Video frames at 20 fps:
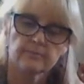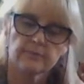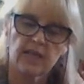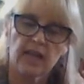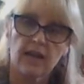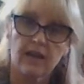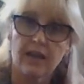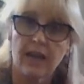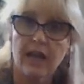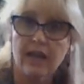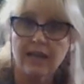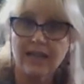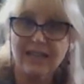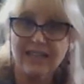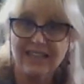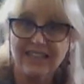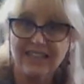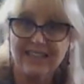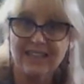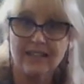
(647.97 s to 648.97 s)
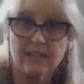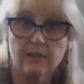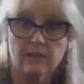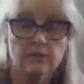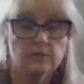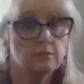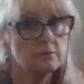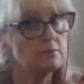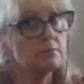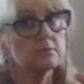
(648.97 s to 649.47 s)
Now, luckily,
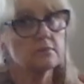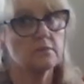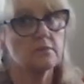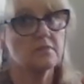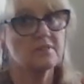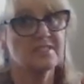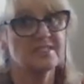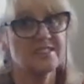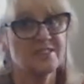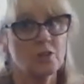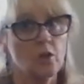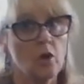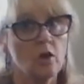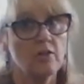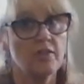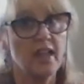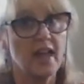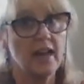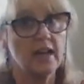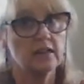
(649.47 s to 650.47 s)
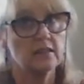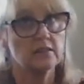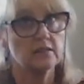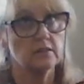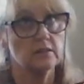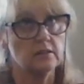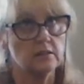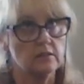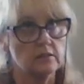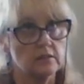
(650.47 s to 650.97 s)
it's not that
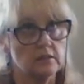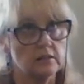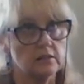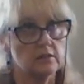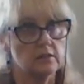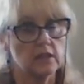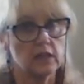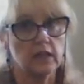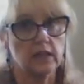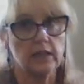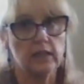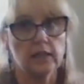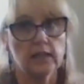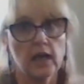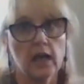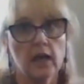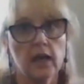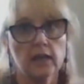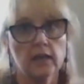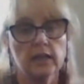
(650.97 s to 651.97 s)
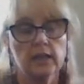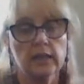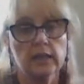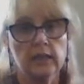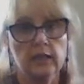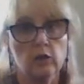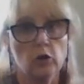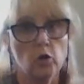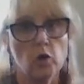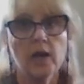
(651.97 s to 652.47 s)
clear-cut and
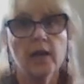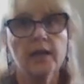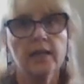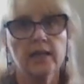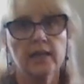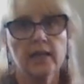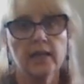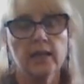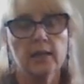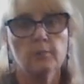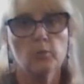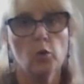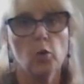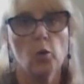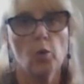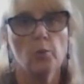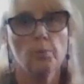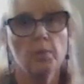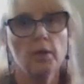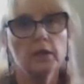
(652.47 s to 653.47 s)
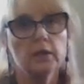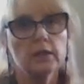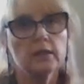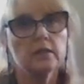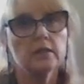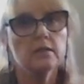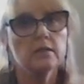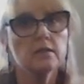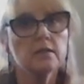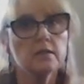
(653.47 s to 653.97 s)
ingrained anymore, but
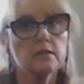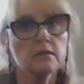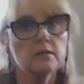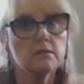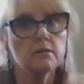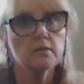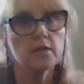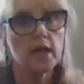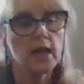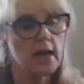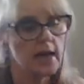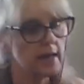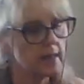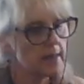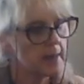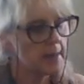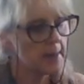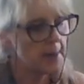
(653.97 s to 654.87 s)
there's still that